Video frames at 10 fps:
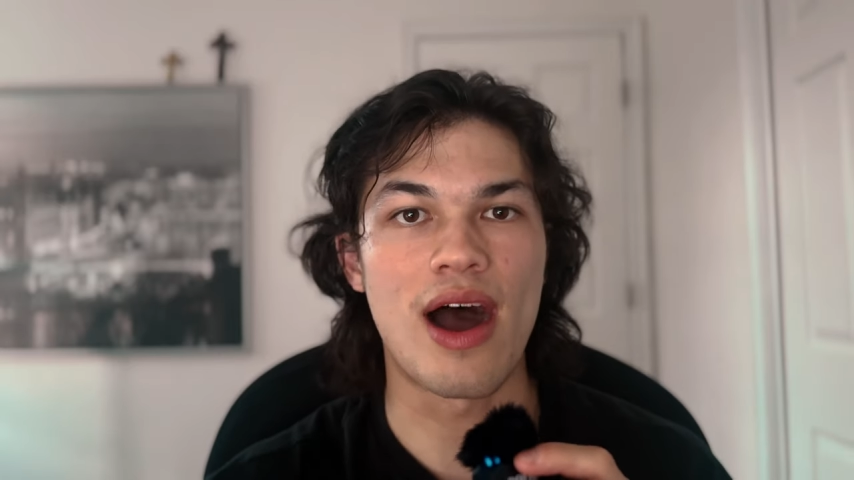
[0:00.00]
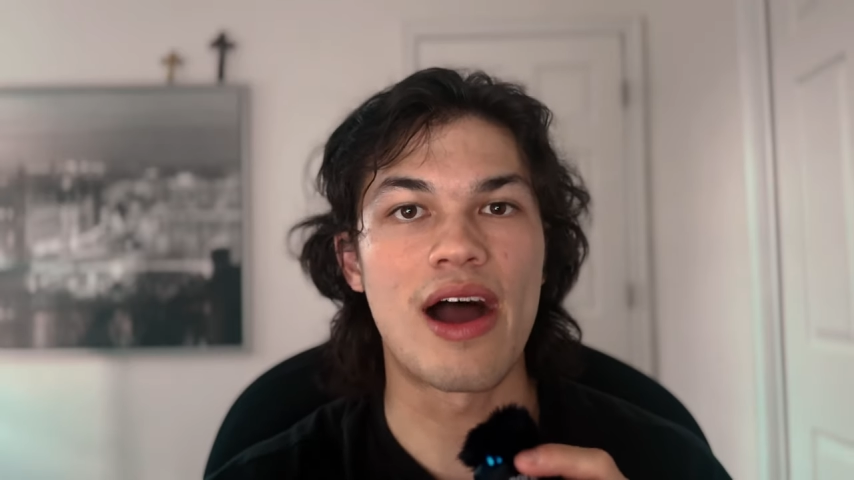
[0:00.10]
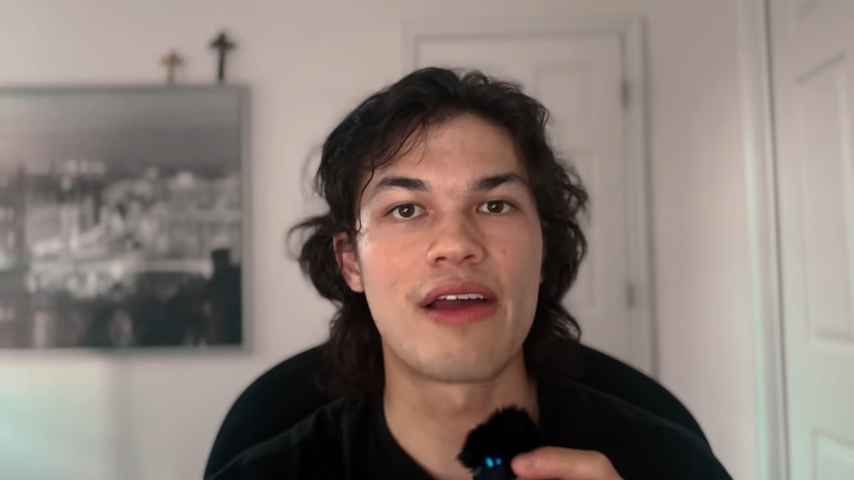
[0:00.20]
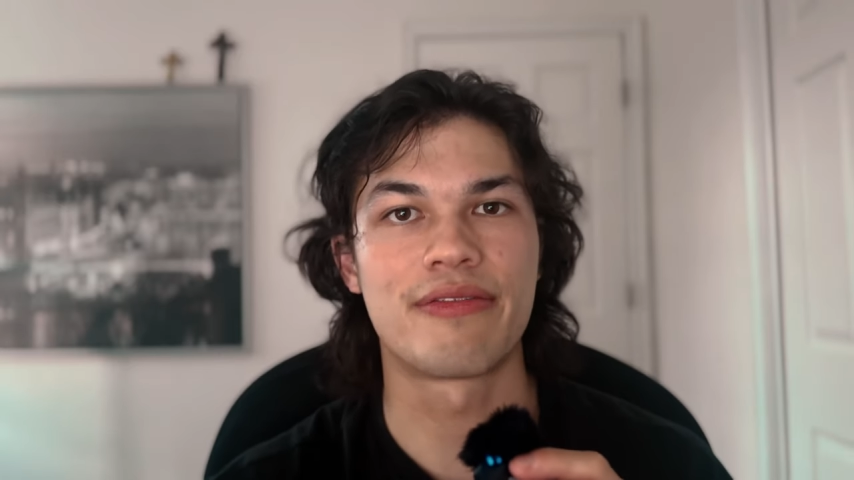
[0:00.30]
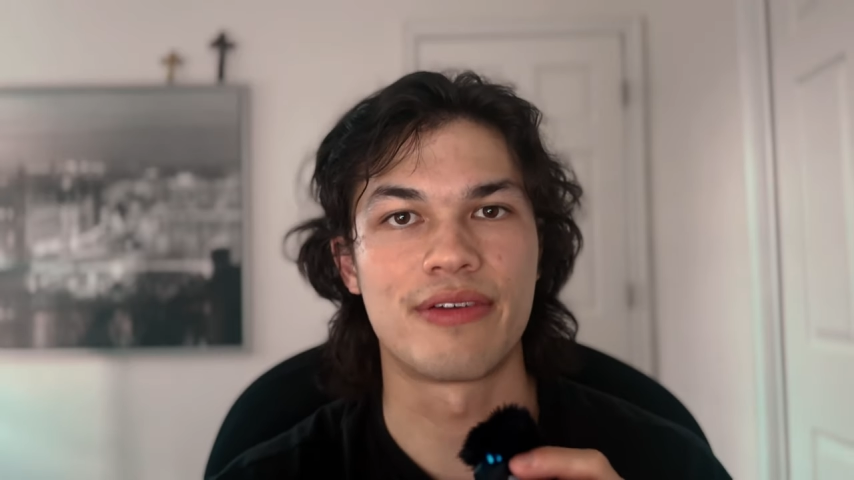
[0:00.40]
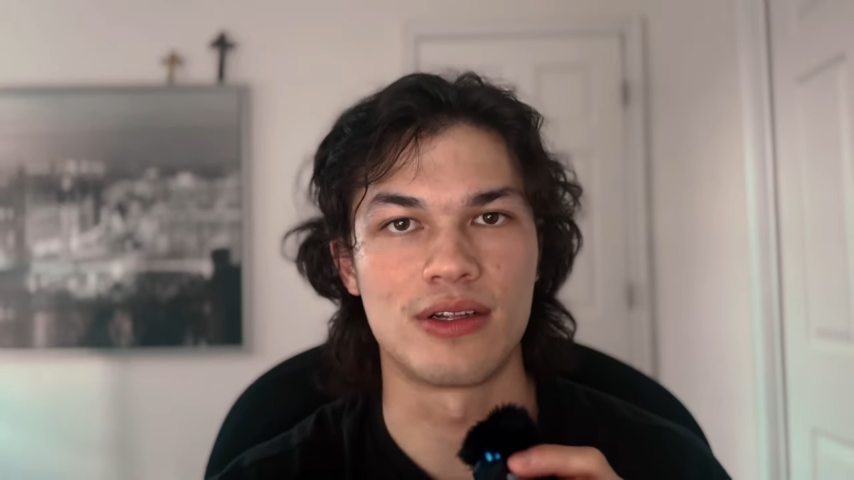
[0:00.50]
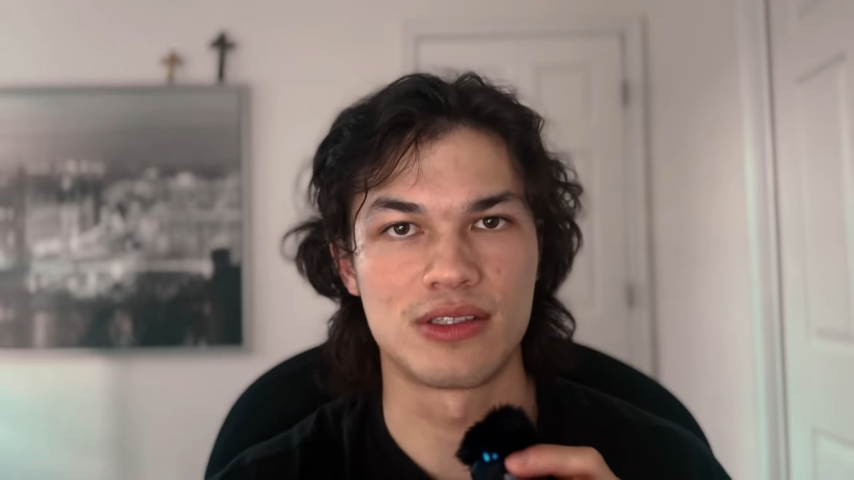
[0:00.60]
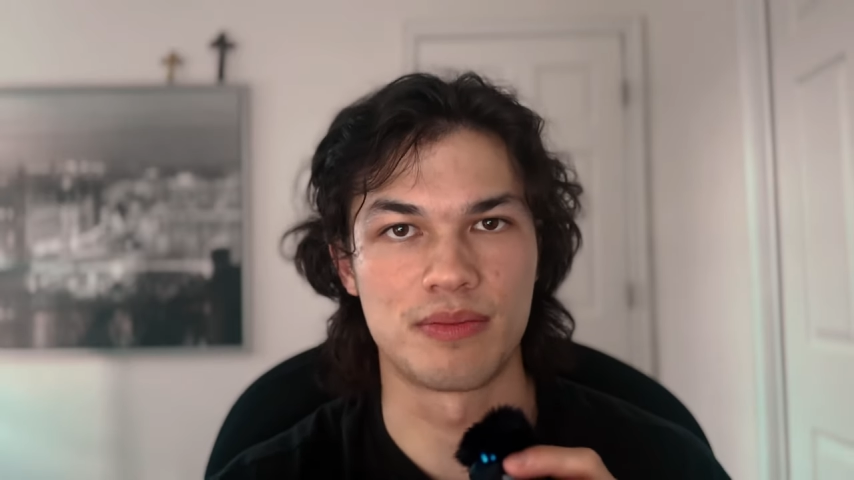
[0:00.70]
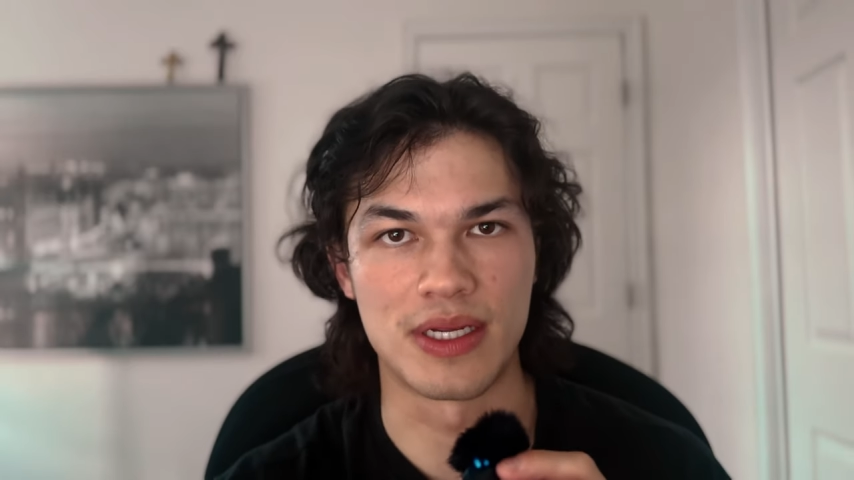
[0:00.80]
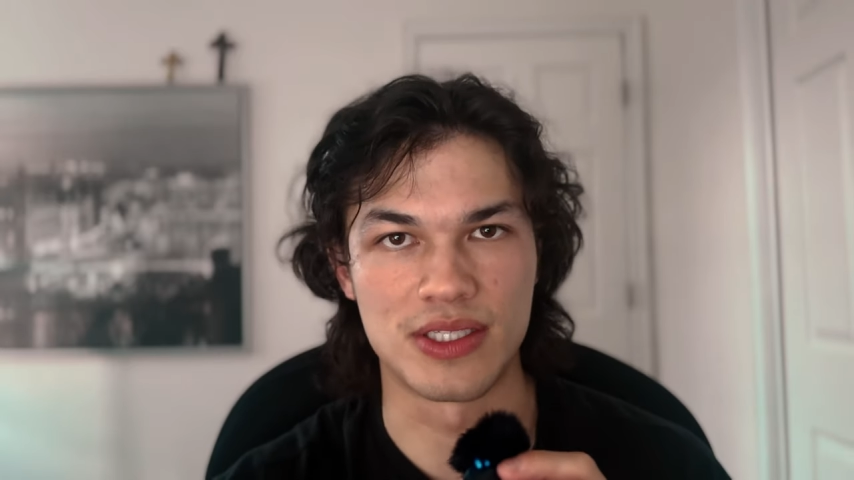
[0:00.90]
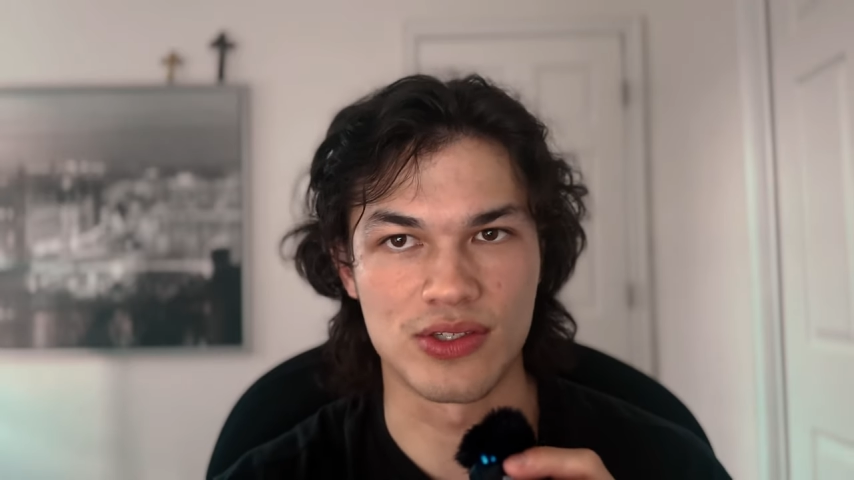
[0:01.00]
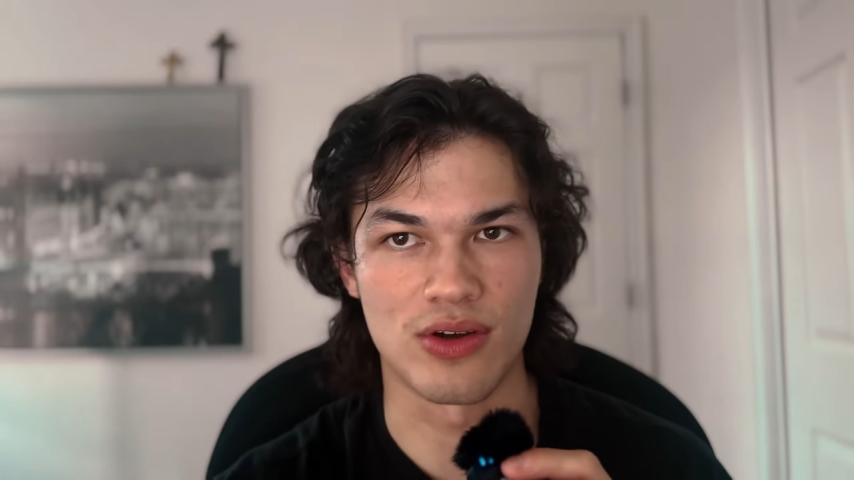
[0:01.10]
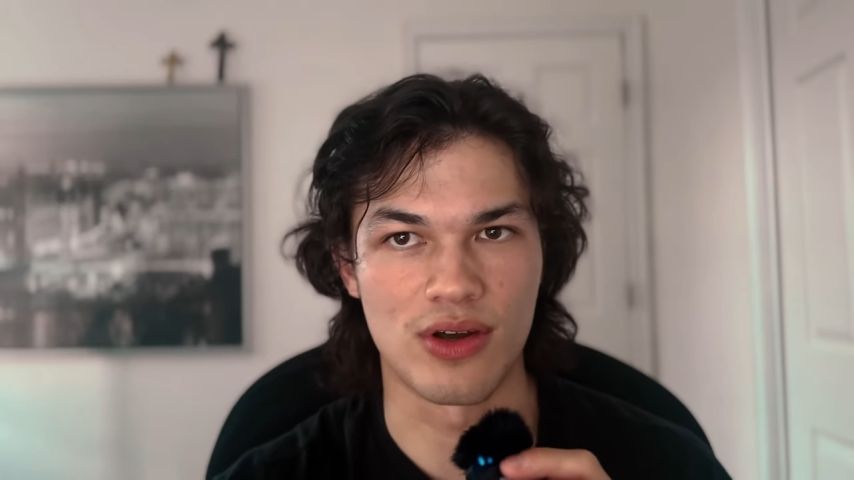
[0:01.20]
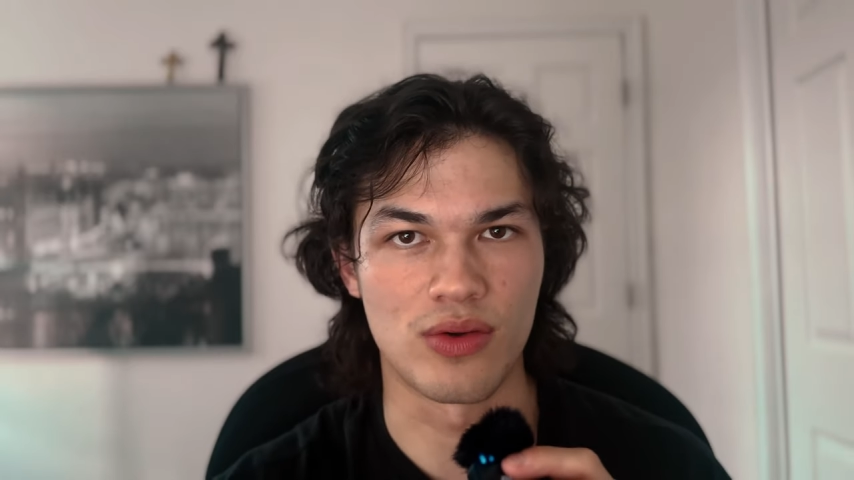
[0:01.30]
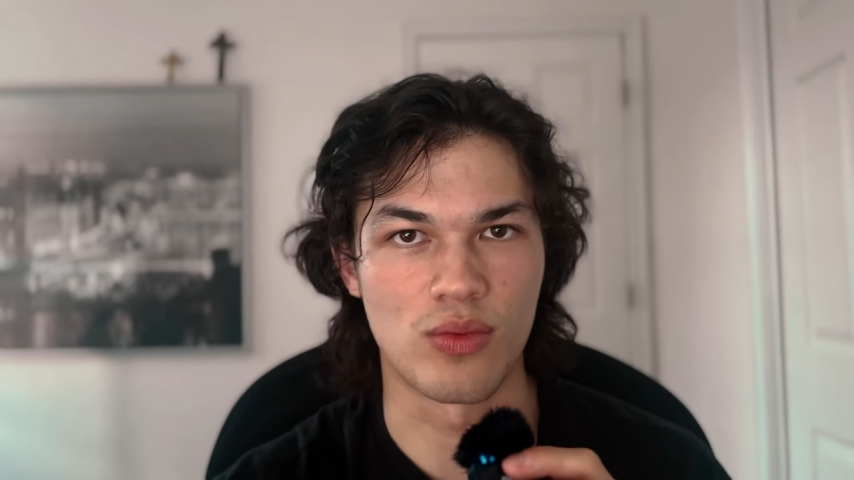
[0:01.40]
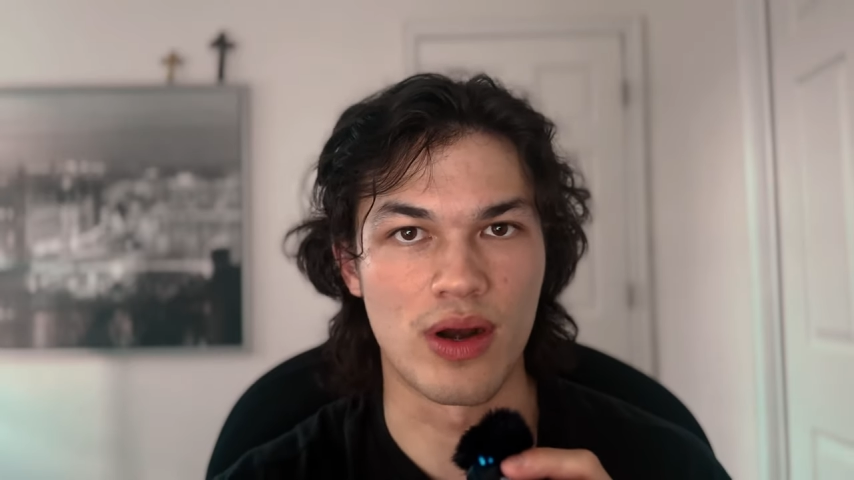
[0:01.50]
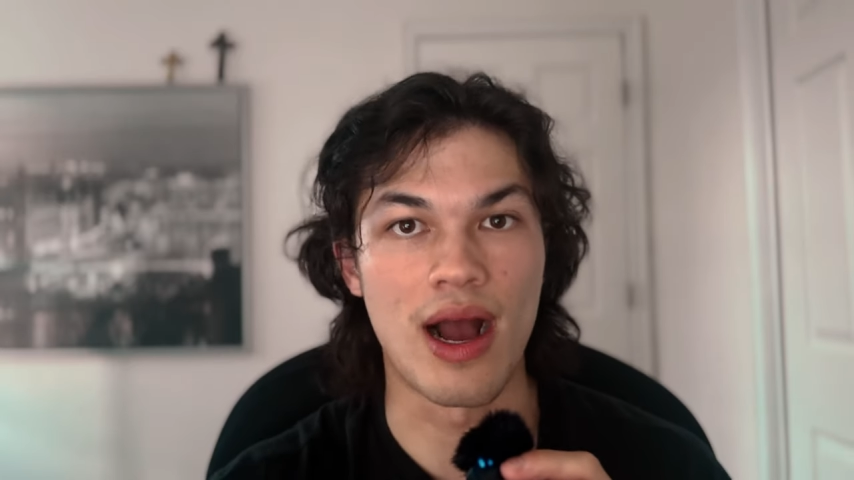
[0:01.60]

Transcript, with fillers: I felt based on where